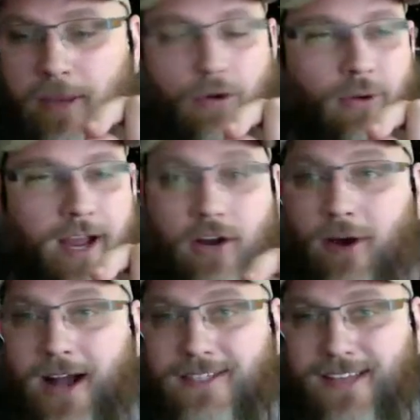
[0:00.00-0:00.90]
write
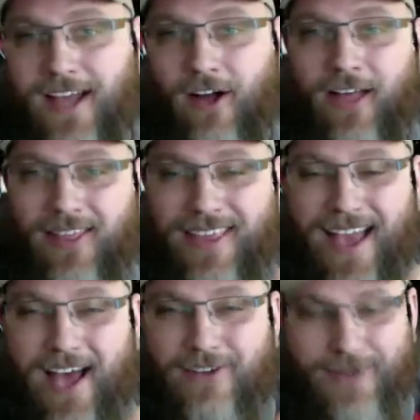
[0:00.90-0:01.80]
garage sale, the
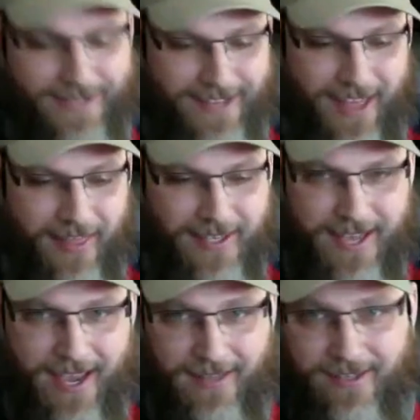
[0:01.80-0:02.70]
address, the
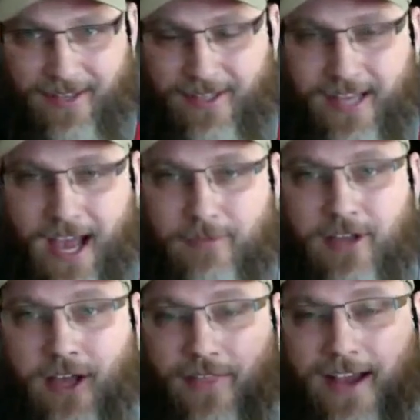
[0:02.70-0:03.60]
dates, the times,
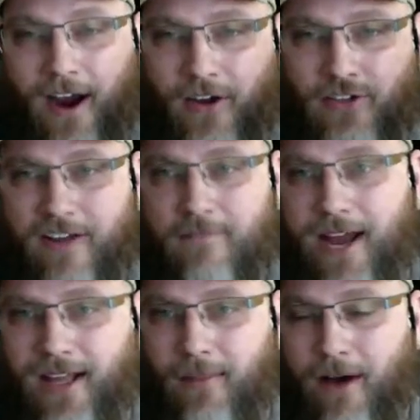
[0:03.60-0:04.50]
that car's driving
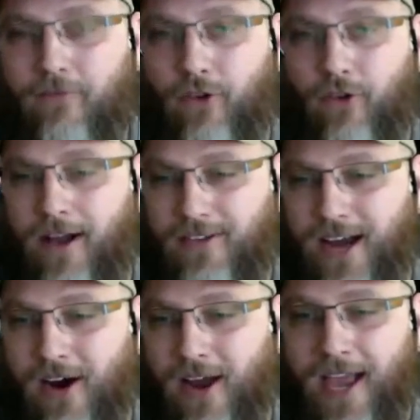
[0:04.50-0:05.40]
by about 40 miles an
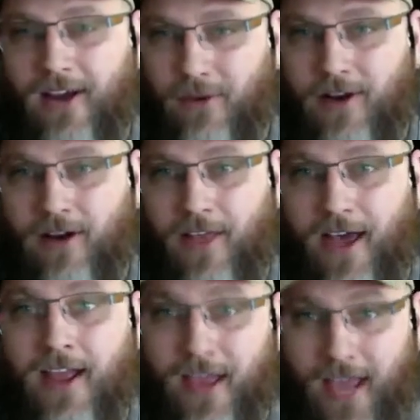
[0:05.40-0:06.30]
hour. Ain't gonna read all
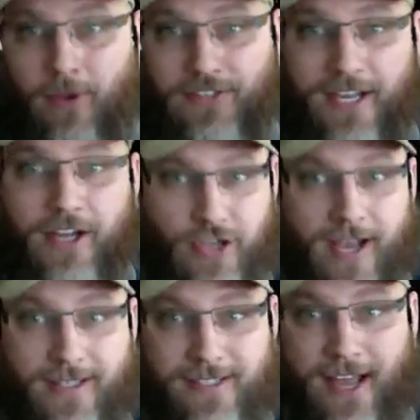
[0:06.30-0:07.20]
that. It will see a
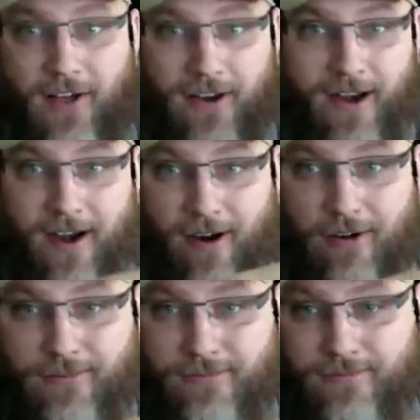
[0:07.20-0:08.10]
giant sale and an
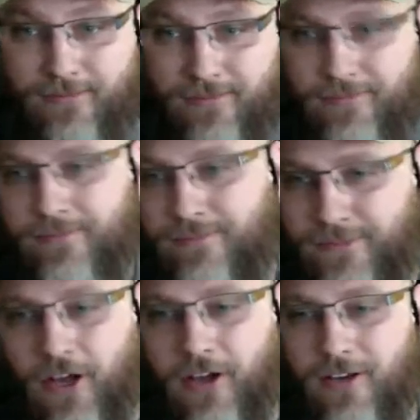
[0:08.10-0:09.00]
arrow.
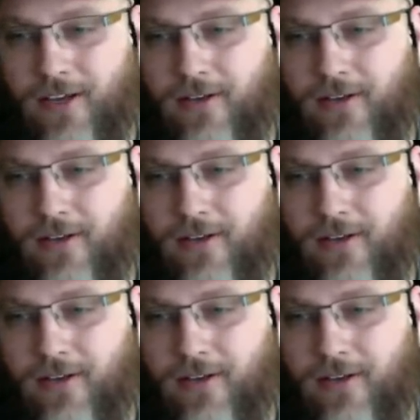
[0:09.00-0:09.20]
That's all you need.